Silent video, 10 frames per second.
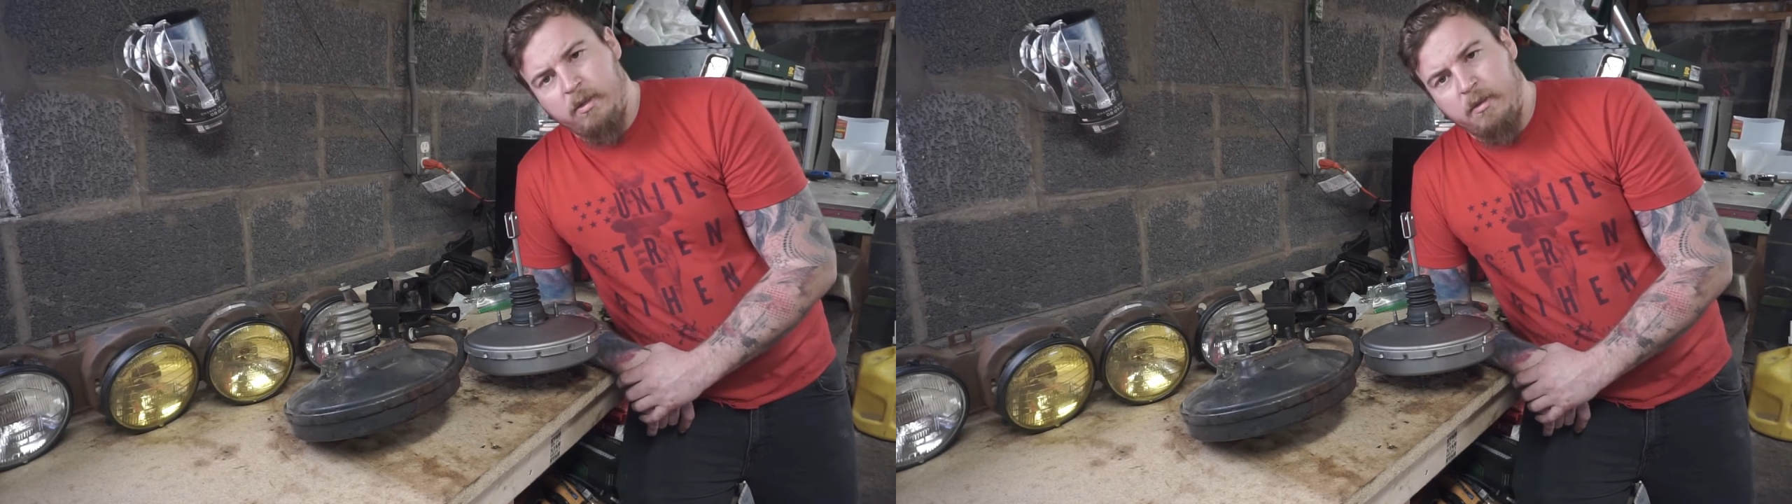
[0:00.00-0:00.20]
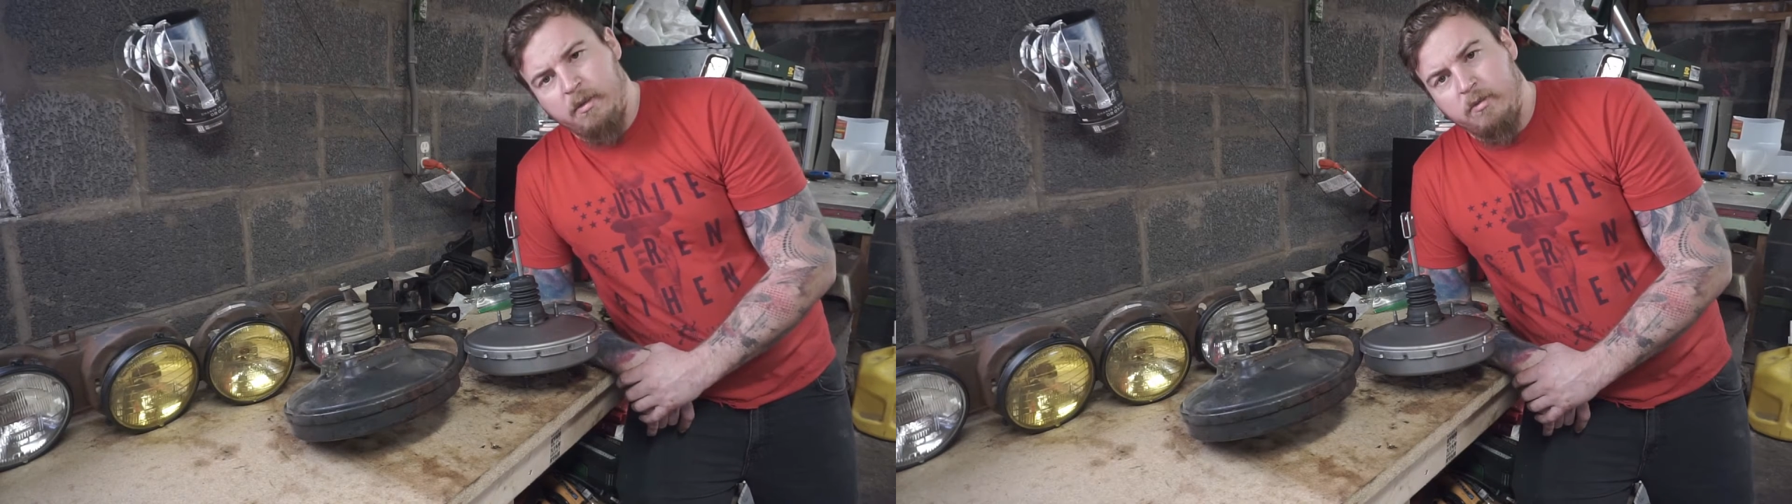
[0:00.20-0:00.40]

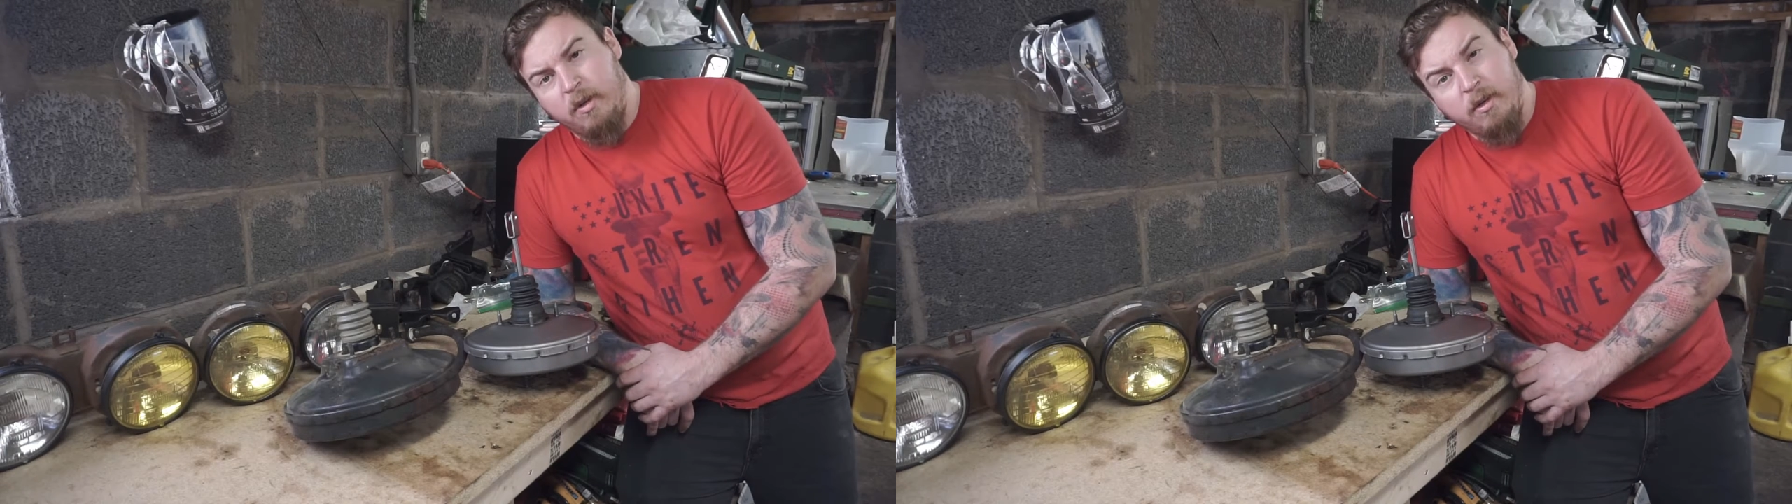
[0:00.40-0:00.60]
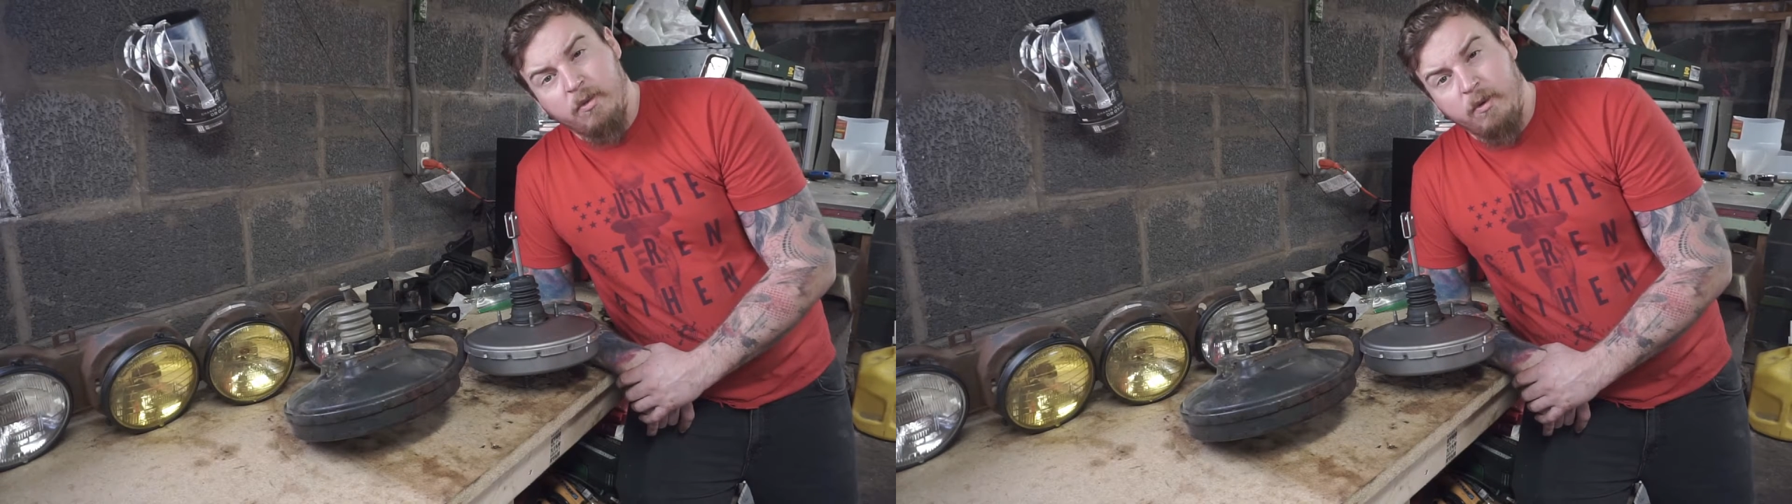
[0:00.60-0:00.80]
and then try
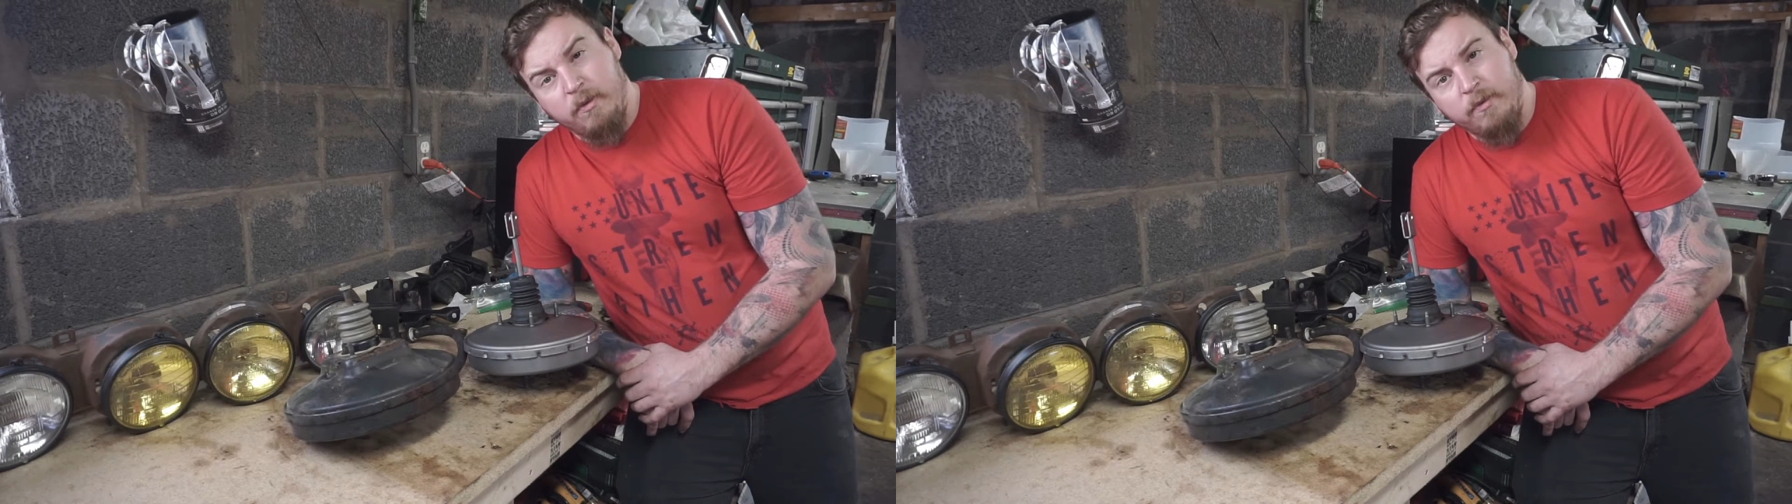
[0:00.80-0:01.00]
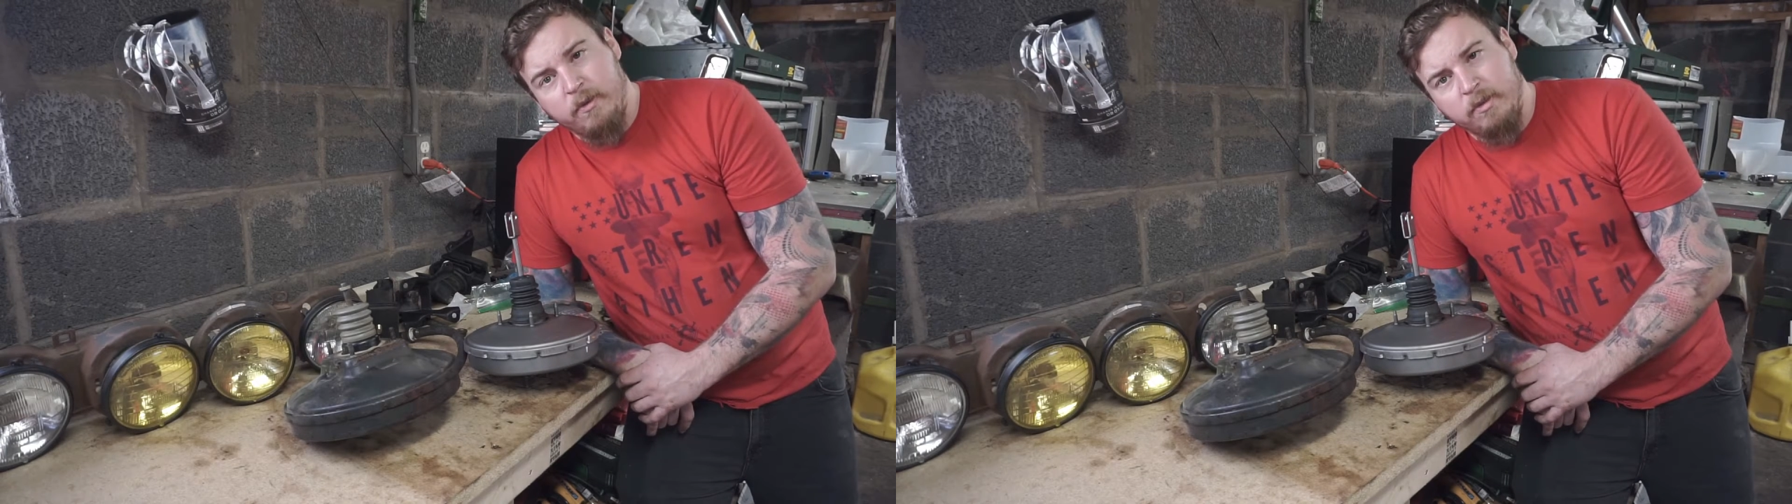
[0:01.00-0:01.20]
to thread it
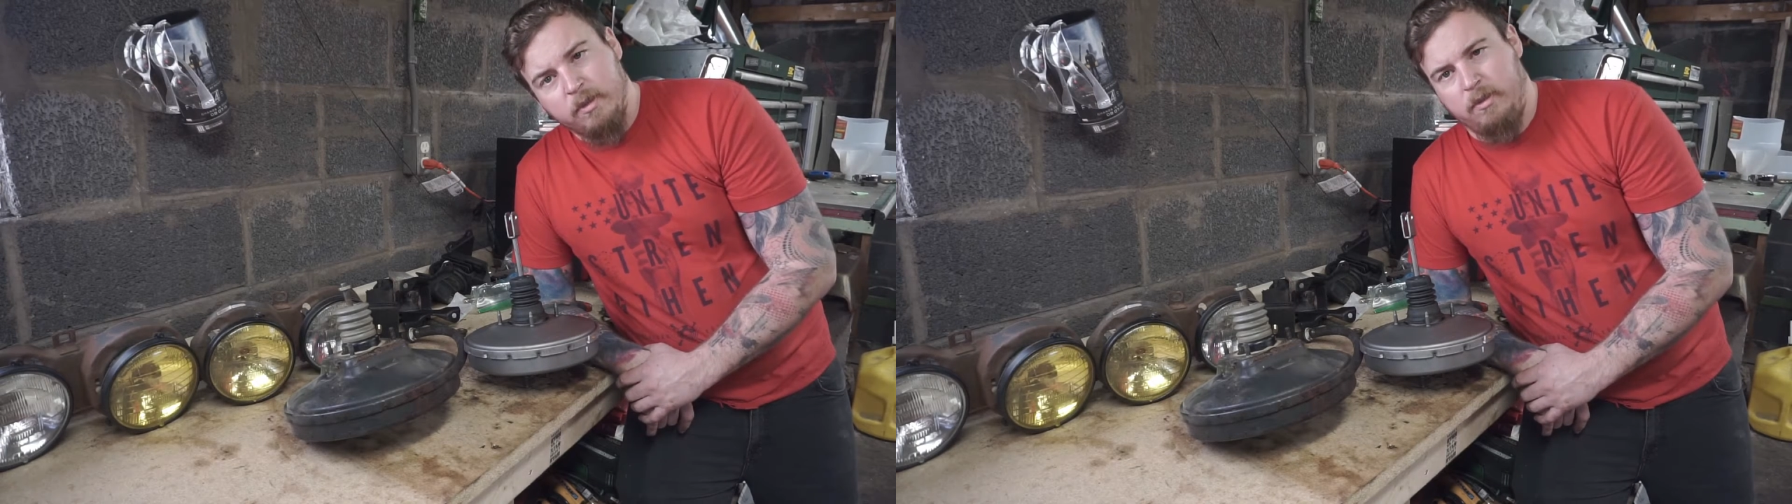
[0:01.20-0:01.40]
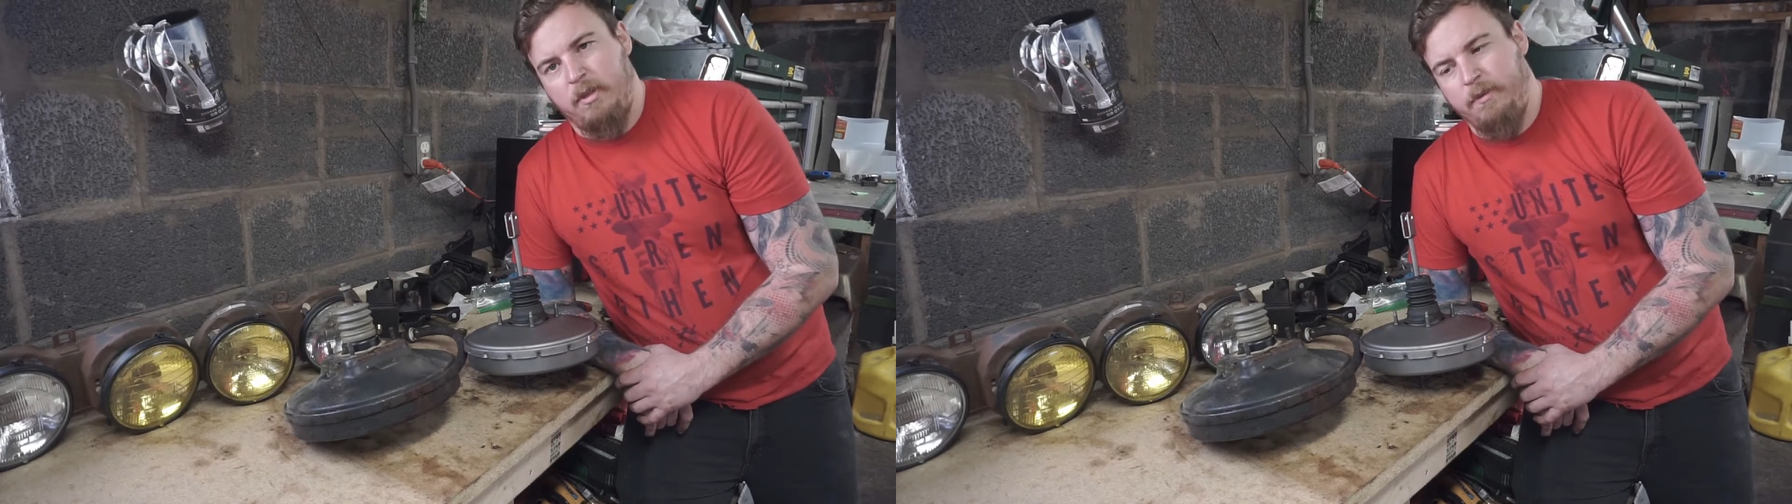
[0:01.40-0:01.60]

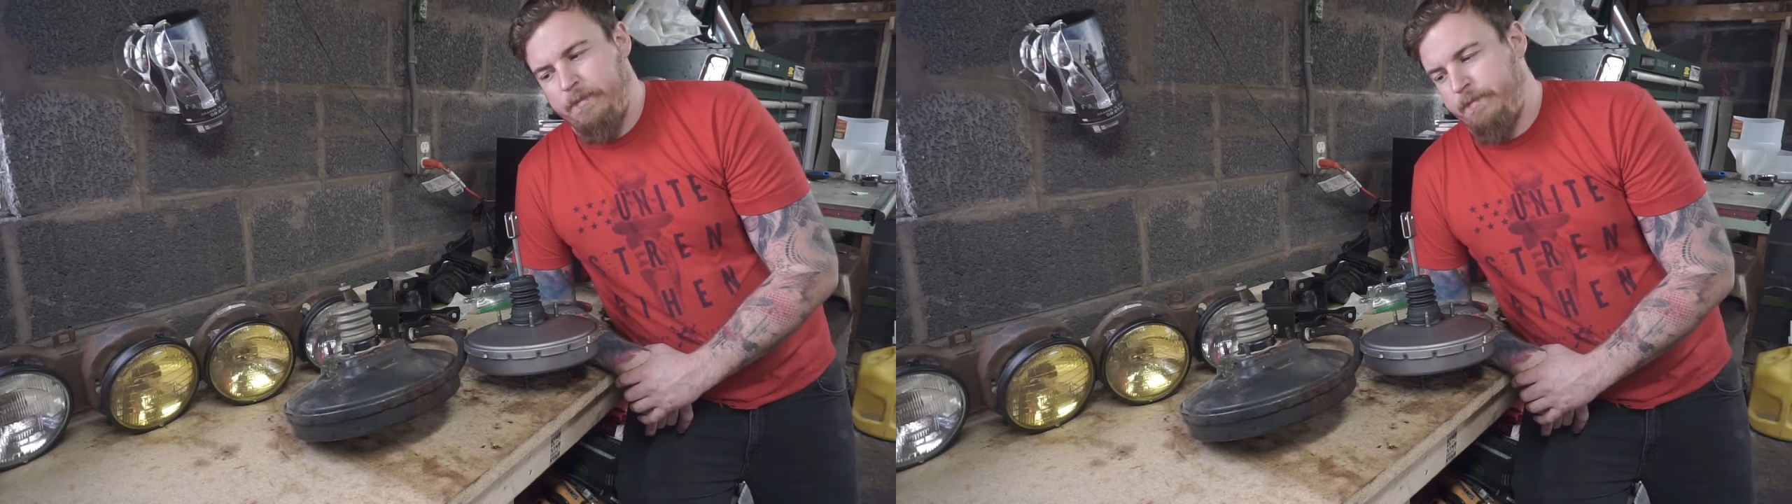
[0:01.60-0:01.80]
first. So